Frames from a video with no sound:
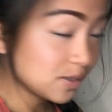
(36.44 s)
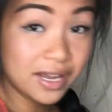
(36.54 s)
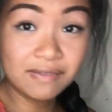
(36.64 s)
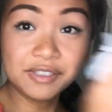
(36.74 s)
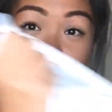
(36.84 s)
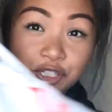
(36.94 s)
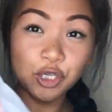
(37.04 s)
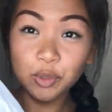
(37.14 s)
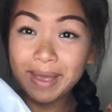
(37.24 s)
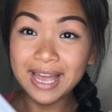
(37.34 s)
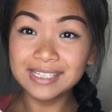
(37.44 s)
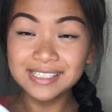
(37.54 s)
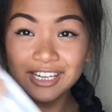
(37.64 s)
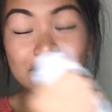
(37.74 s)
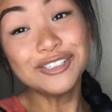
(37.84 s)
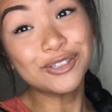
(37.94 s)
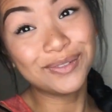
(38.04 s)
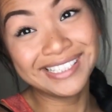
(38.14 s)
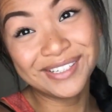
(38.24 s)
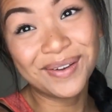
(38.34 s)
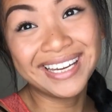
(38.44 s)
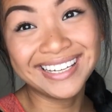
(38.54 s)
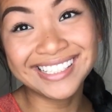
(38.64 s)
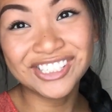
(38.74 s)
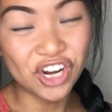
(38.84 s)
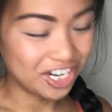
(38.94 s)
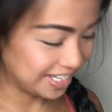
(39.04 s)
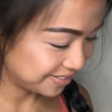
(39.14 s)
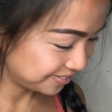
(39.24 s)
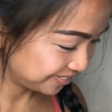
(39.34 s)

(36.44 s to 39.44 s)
So I have two bags here, so let's go ahead and get started.